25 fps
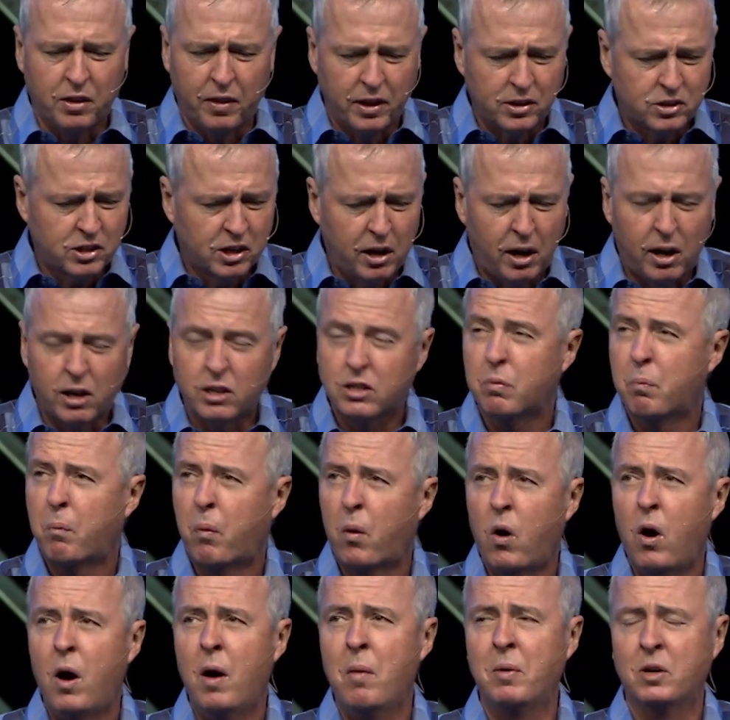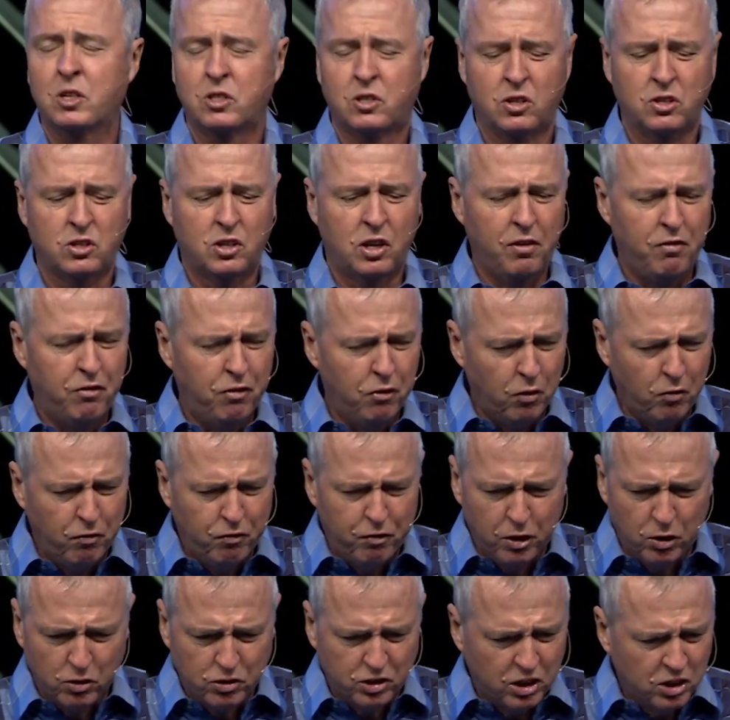That's God's promise as He
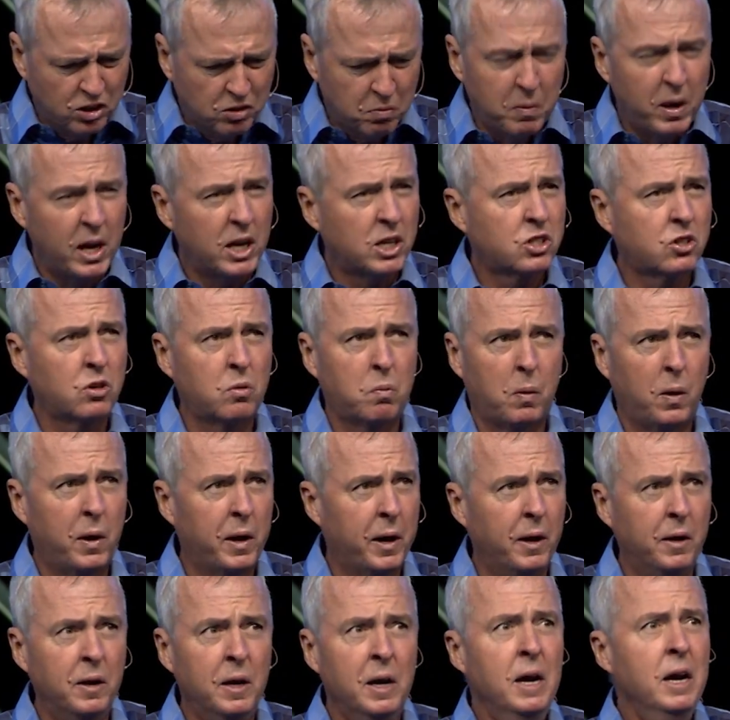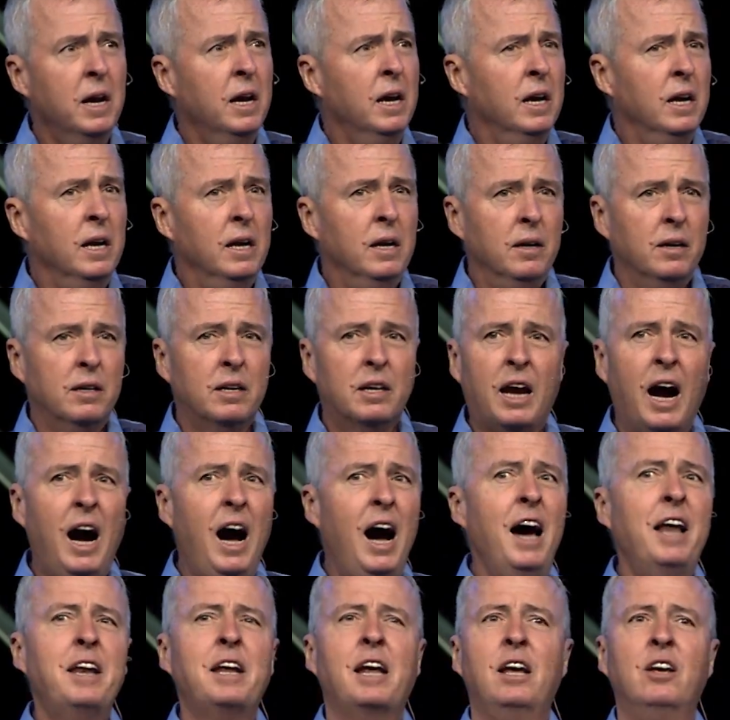fulfills His master plan.
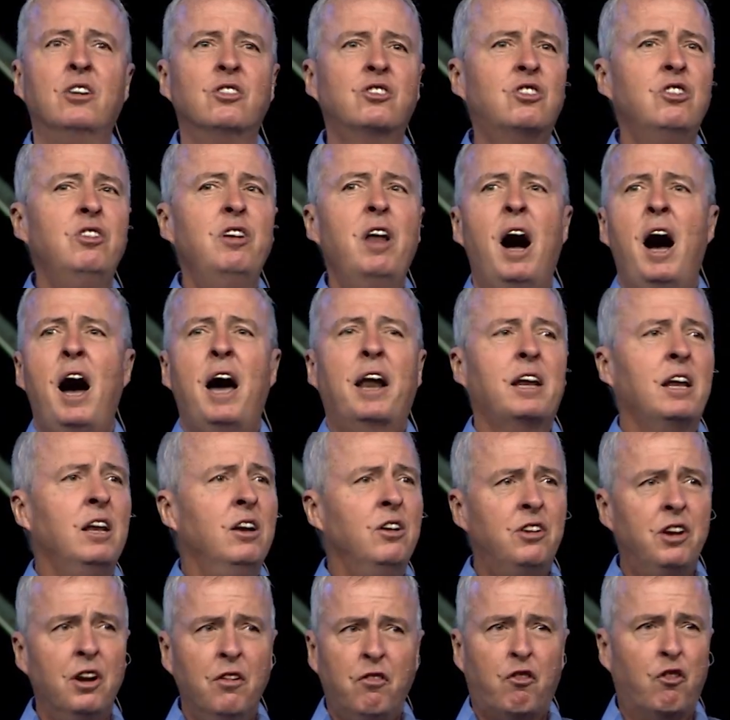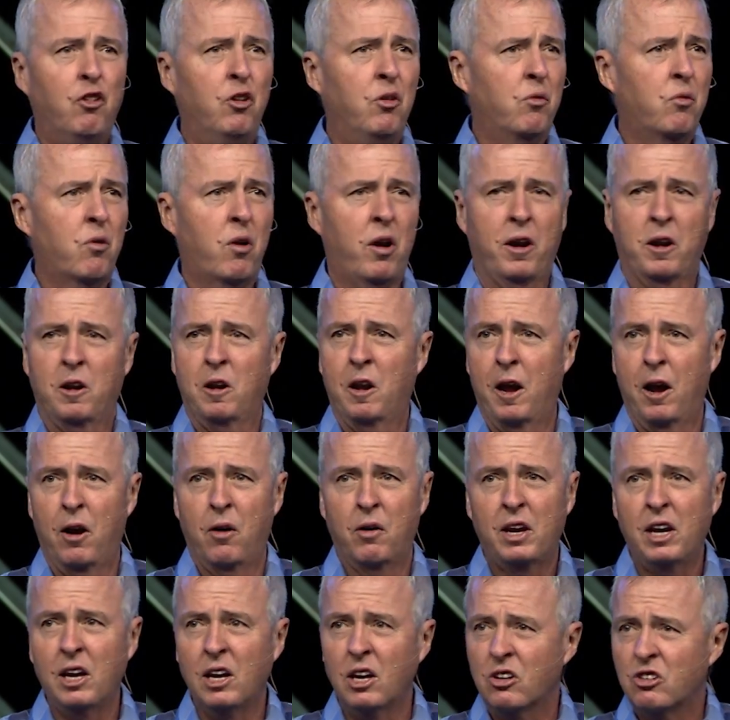God is not indifferent right now.
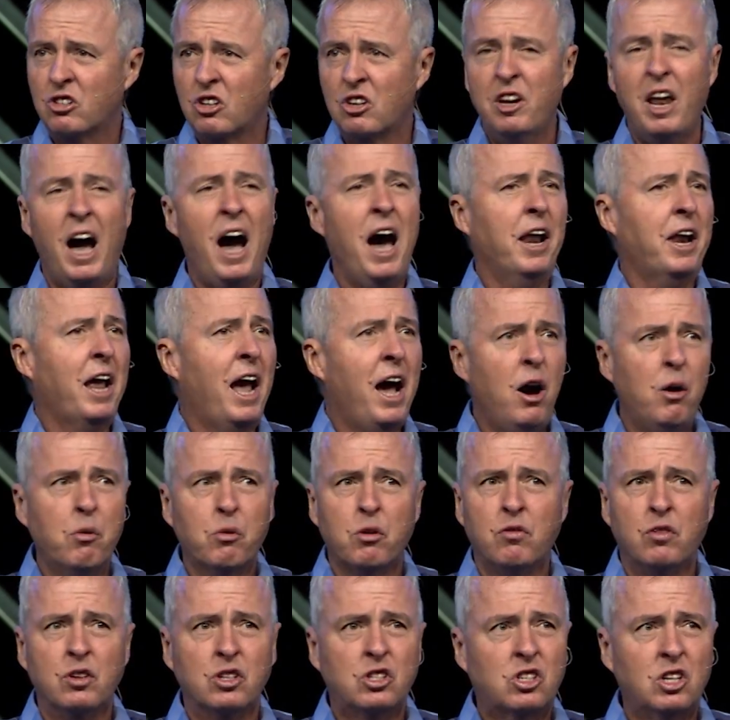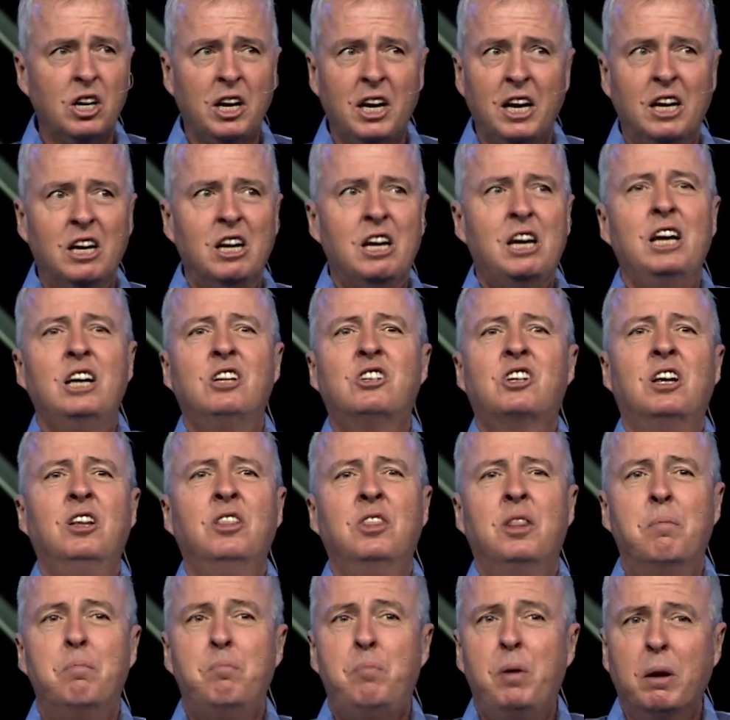He is not out of the scene. He's in
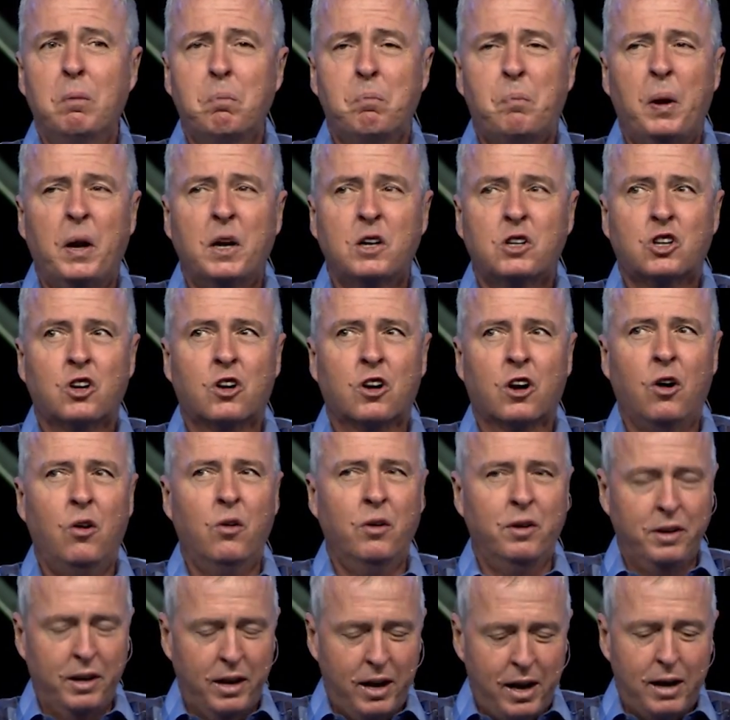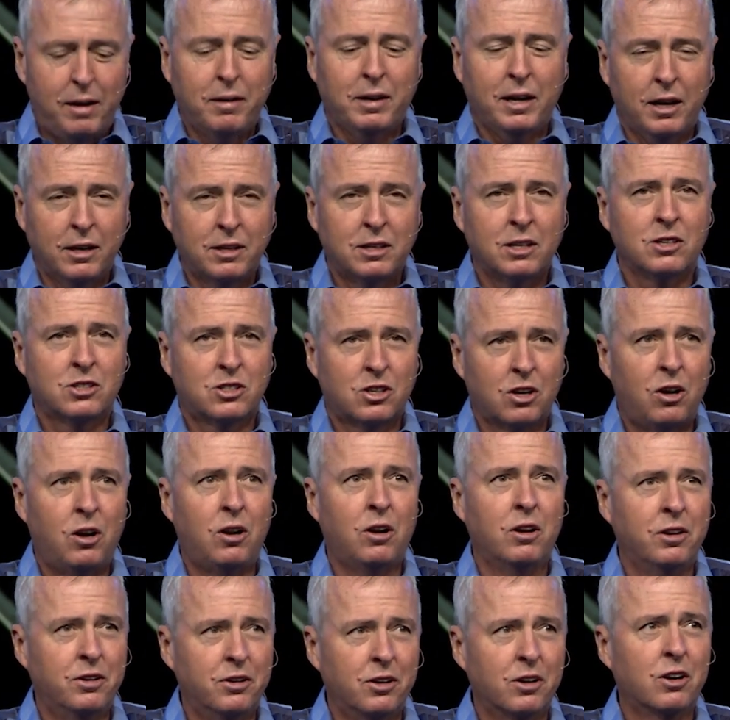the big picture going, I got this
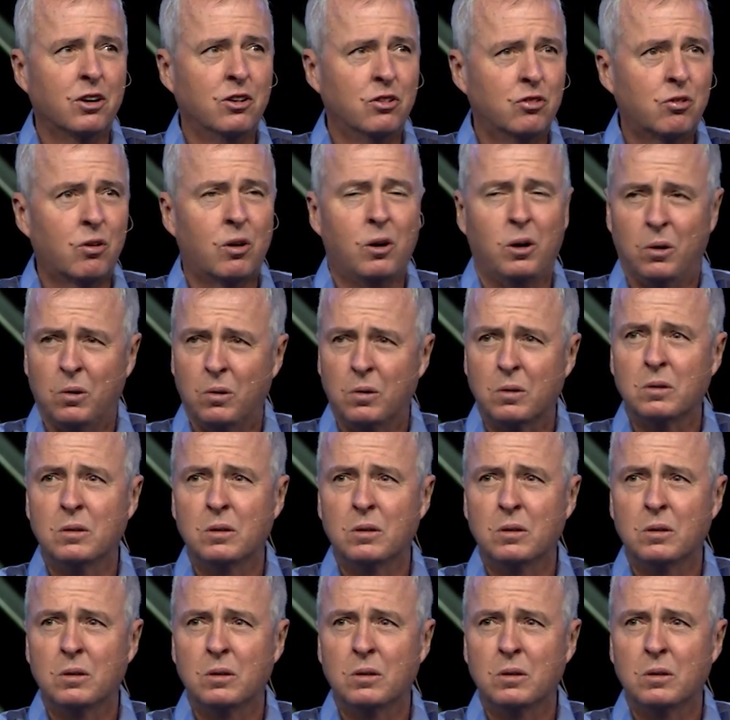all under control.